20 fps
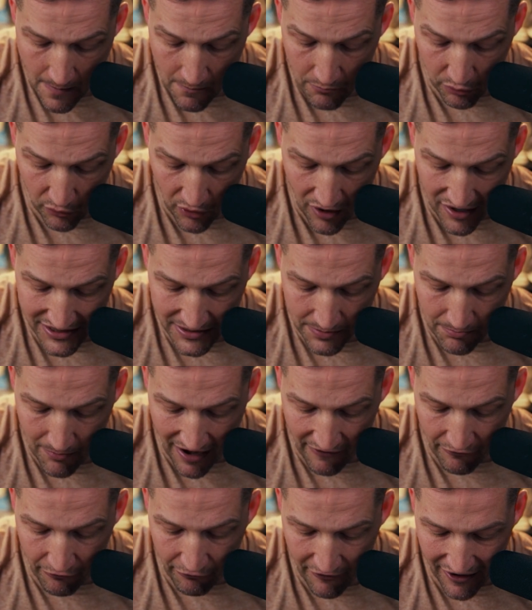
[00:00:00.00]
plus
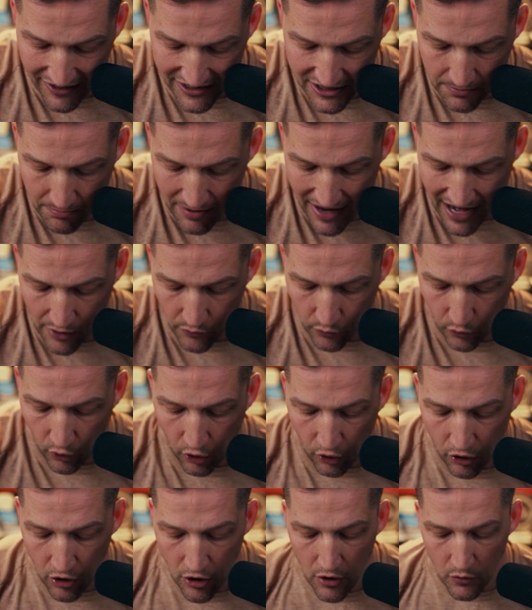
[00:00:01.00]
my fixed
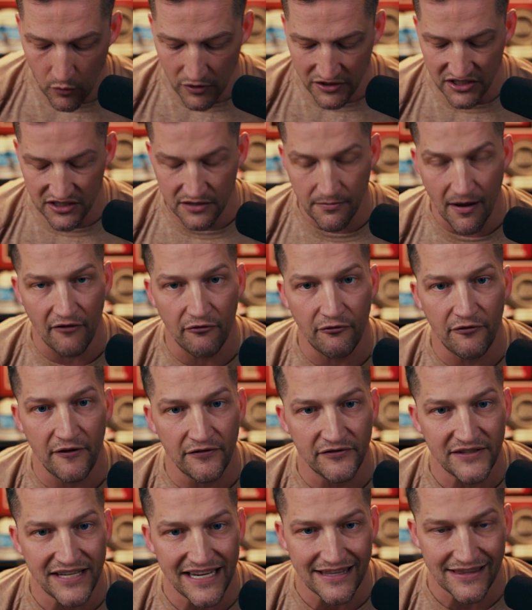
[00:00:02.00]
payroll, which is about
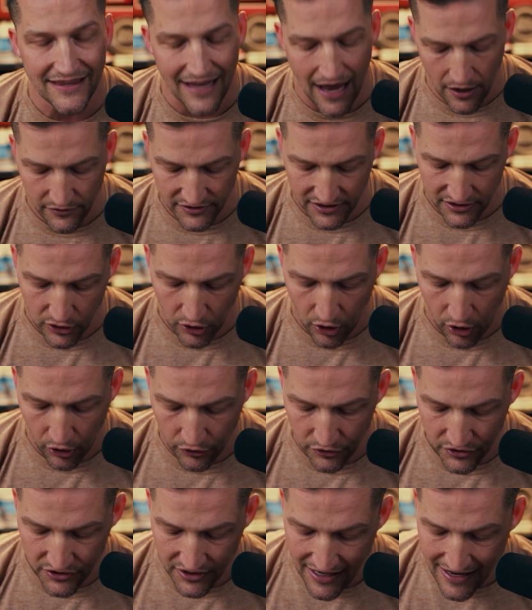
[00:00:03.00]

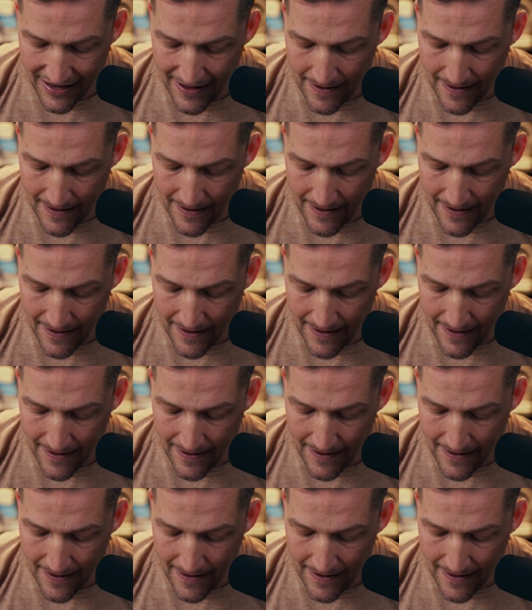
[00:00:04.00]
$15,000.